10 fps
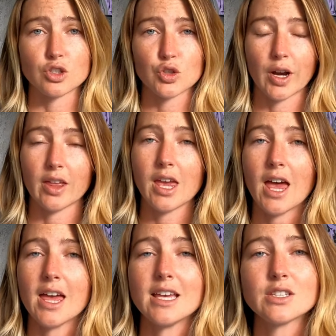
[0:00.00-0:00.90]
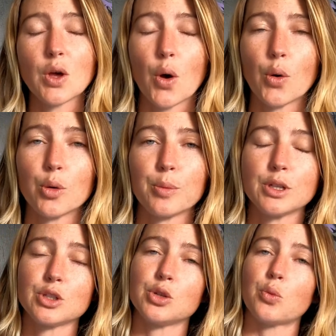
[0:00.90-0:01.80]
Australia is home
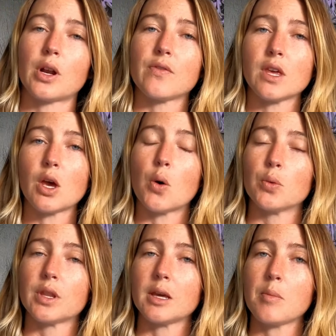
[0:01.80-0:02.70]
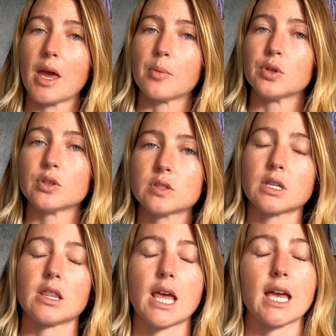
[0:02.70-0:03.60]
to one of the only mammals
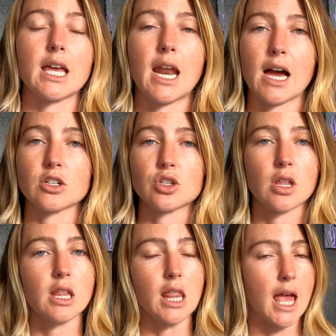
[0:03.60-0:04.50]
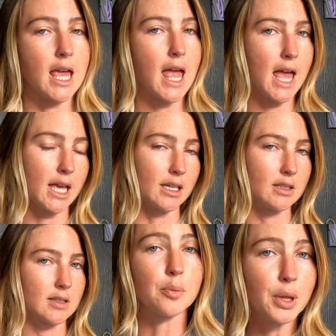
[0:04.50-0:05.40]
that can actually lay eggs,
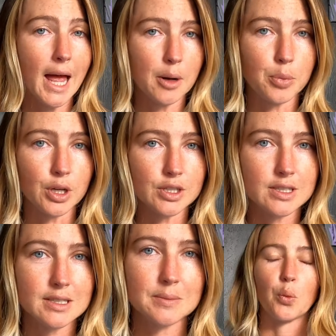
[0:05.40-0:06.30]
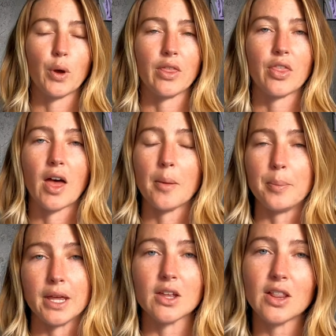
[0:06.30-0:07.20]
the platypus. With a
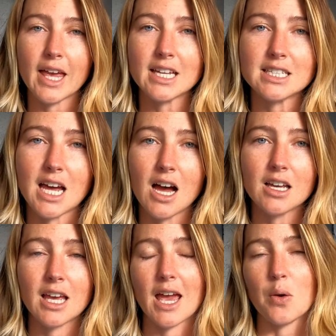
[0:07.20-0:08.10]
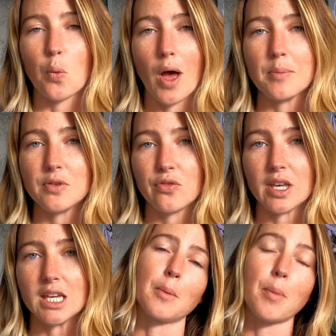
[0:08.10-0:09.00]
bill like a duck and webbed
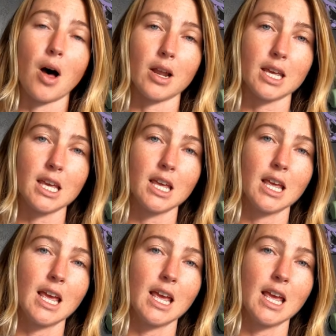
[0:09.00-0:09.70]
feet, but a body